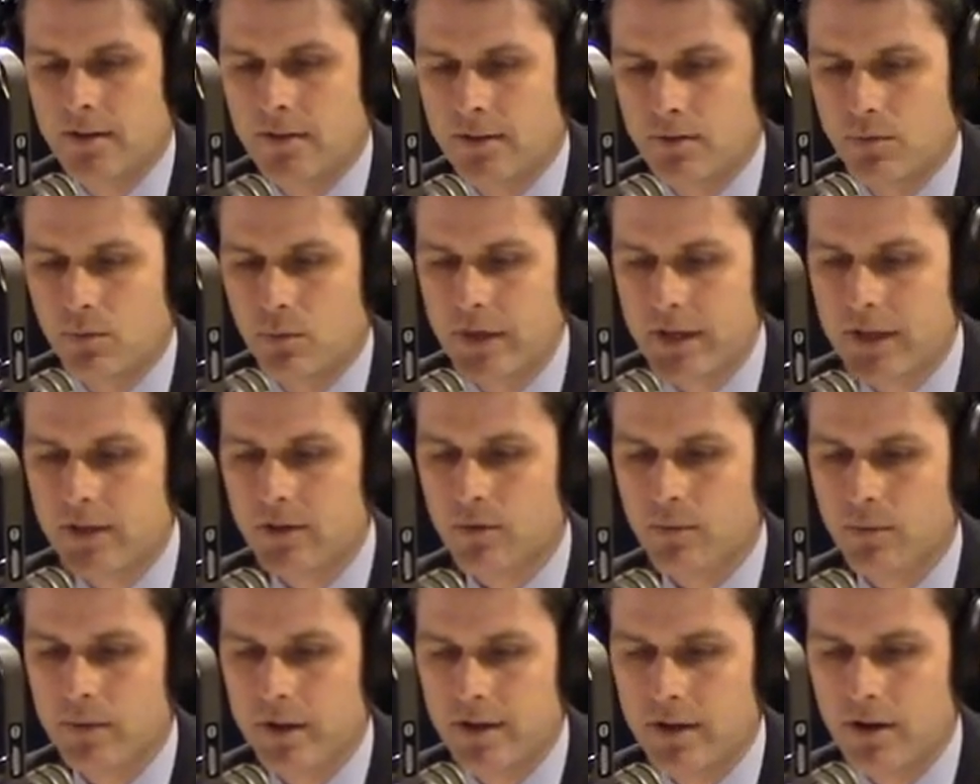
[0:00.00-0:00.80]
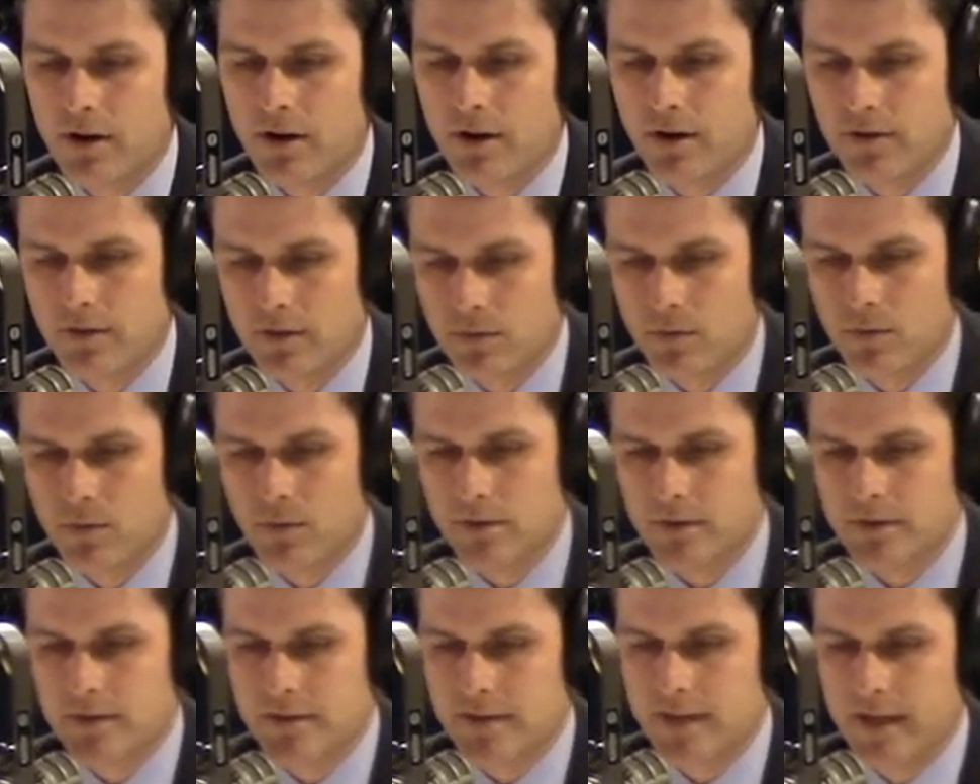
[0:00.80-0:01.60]
the weaker we are on the
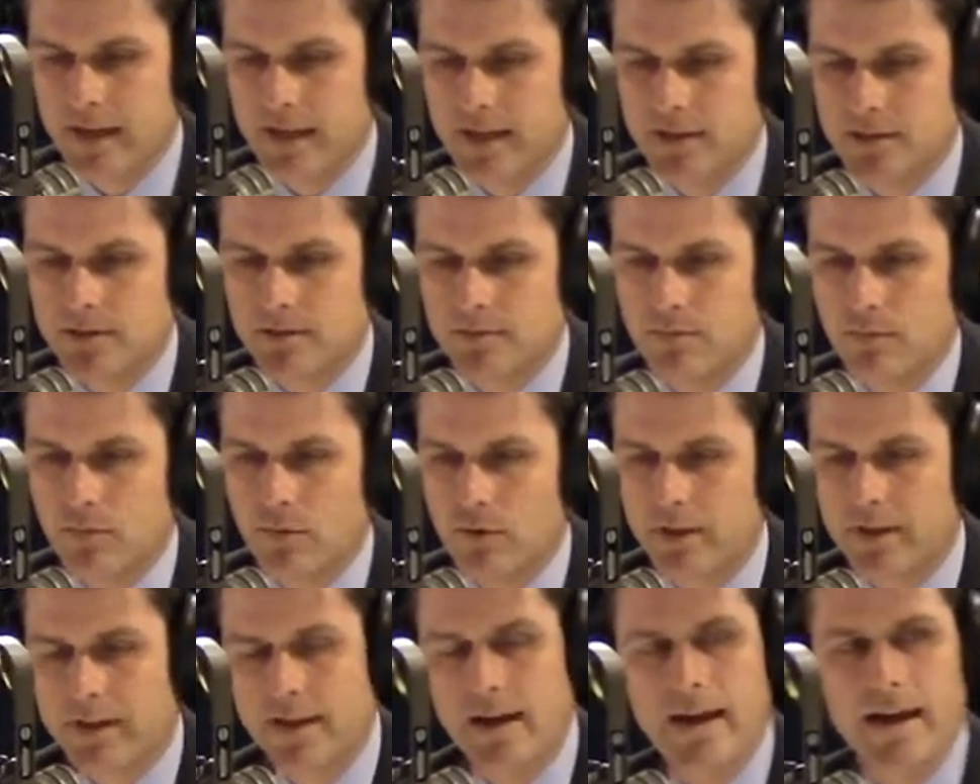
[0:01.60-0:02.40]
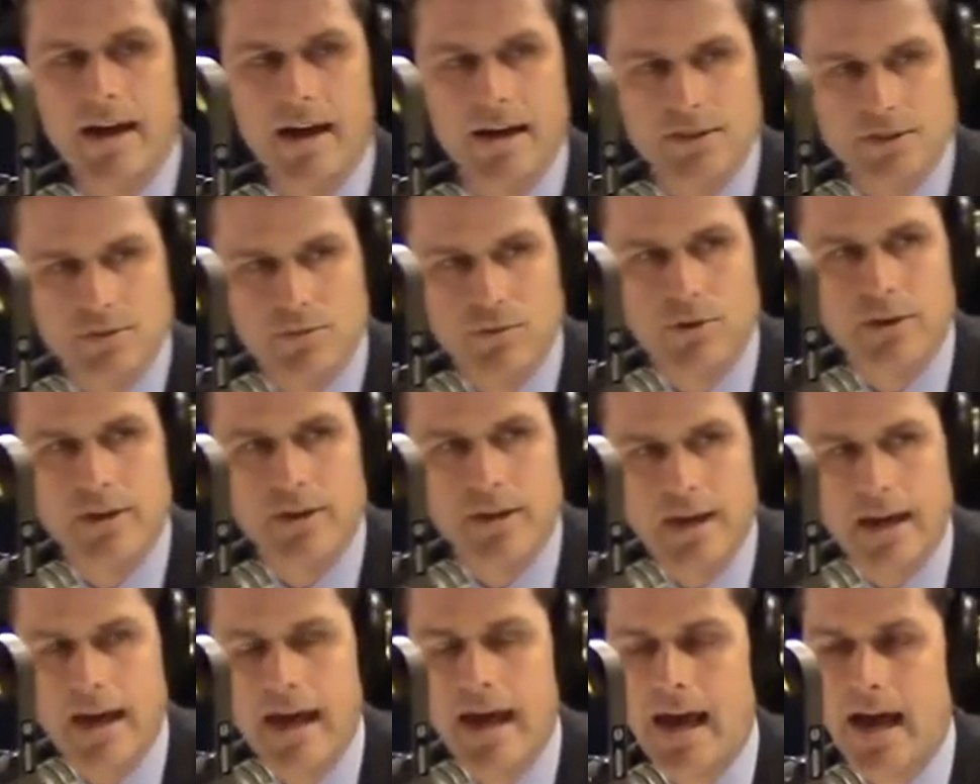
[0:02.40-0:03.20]
world stage, the more chaos we're
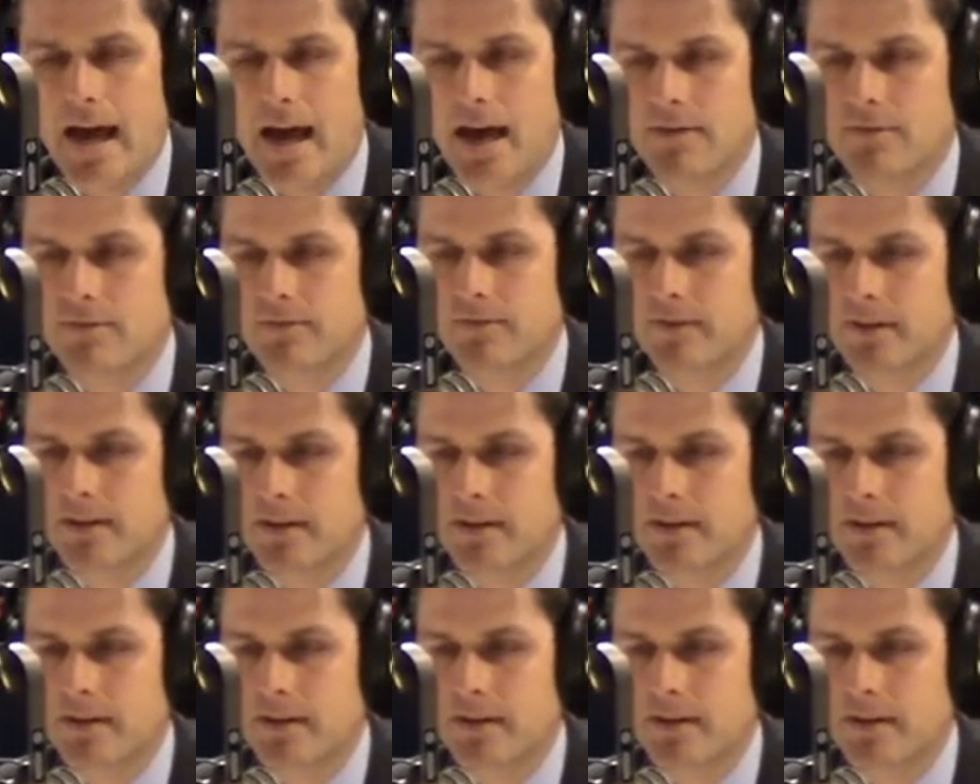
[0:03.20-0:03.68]
going to have,